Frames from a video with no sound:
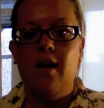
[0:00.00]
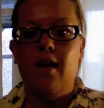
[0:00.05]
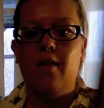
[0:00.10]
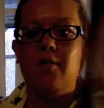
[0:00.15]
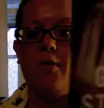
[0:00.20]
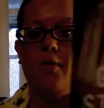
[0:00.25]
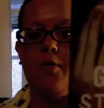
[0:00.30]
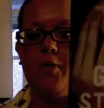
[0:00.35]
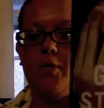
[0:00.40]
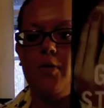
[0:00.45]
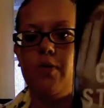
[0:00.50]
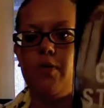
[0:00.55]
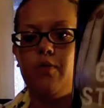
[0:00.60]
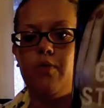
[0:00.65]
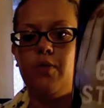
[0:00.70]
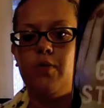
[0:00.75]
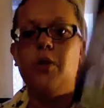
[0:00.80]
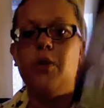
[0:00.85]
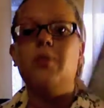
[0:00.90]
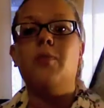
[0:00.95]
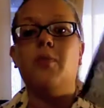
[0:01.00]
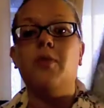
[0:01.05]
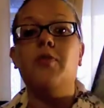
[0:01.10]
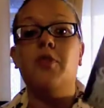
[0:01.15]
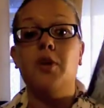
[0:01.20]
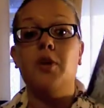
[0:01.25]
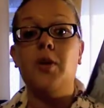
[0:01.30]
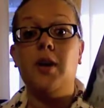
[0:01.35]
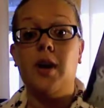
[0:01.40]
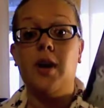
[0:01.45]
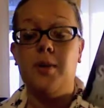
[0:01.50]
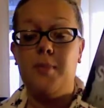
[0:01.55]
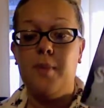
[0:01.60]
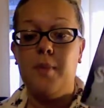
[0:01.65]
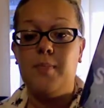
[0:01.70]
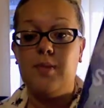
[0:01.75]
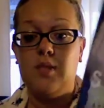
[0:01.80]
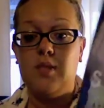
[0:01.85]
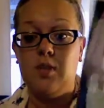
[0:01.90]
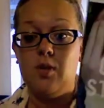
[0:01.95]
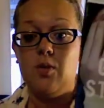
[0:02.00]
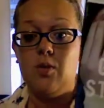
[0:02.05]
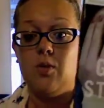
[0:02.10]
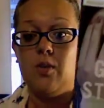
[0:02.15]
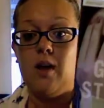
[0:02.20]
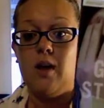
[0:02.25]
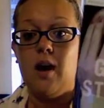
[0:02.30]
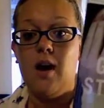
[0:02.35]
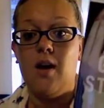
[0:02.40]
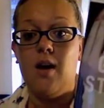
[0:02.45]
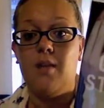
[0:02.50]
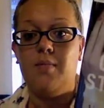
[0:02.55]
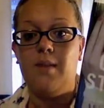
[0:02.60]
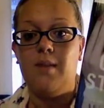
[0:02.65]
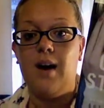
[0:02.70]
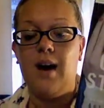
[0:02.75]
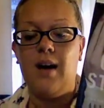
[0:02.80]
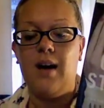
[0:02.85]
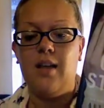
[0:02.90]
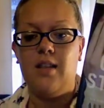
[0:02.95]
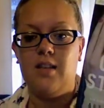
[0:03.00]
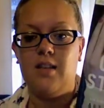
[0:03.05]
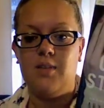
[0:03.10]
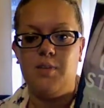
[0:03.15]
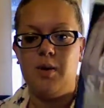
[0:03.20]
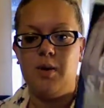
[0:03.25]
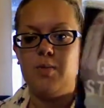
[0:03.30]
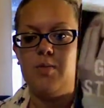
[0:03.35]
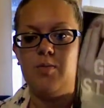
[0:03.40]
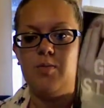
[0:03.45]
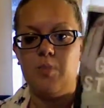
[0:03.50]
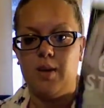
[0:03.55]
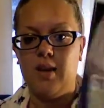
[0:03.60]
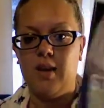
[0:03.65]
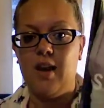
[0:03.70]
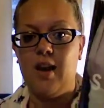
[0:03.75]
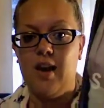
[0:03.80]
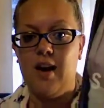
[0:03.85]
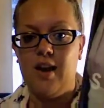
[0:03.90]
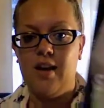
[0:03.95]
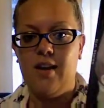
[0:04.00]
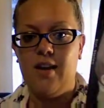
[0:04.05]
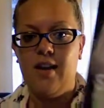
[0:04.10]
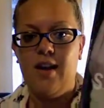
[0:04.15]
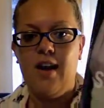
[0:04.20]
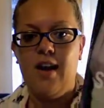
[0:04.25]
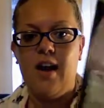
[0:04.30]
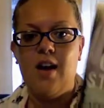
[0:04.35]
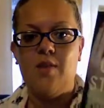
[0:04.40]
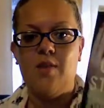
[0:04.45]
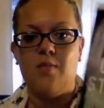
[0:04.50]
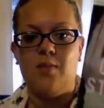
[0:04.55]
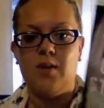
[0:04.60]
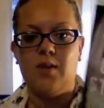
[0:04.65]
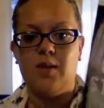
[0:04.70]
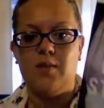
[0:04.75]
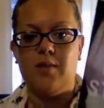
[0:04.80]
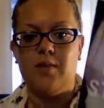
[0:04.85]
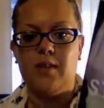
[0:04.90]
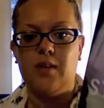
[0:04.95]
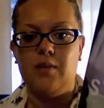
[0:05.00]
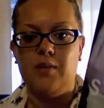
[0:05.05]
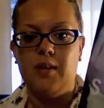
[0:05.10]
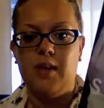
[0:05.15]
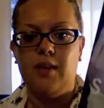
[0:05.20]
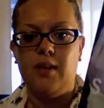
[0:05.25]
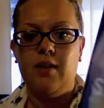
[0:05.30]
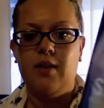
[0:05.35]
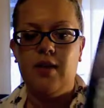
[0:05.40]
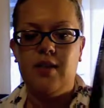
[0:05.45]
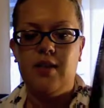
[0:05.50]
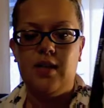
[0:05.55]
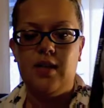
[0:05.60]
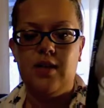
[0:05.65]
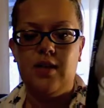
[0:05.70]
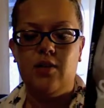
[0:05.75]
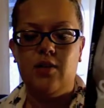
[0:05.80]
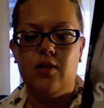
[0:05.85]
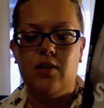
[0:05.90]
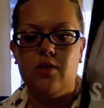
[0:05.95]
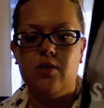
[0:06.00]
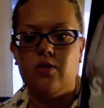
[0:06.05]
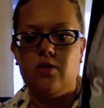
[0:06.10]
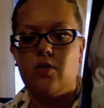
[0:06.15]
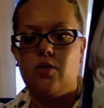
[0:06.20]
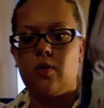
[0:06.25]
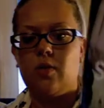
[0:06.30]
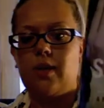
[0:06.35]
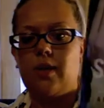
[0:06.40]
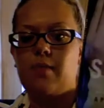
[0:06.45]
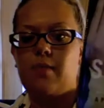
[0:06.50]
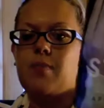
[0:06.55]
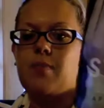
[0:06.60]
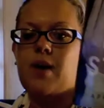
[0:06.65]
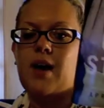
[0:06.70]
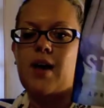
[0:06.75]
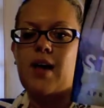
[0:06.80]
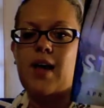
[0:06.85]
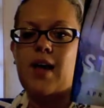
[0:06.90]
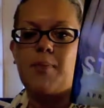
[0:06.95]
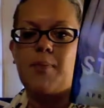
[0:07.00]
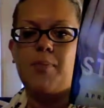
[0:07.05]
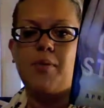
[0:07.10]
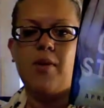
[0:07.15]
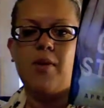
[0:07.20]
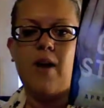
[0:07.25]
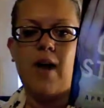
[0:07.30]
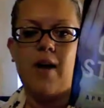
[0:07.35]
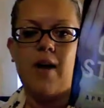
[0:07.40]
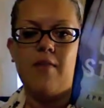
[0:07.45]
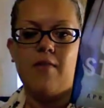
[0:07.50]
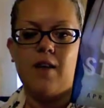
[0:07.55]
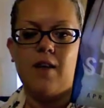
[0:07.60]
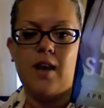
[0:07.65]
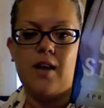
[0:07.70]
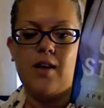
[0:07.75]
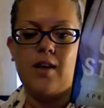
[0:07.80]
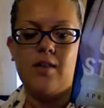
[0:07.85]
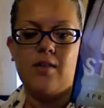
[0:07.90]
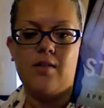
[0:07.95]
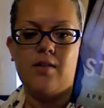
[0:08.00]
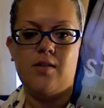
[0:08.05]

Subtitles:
Review to come up soon. This book was really good. I really, really, really liked it. Girl Stolen by April Henry.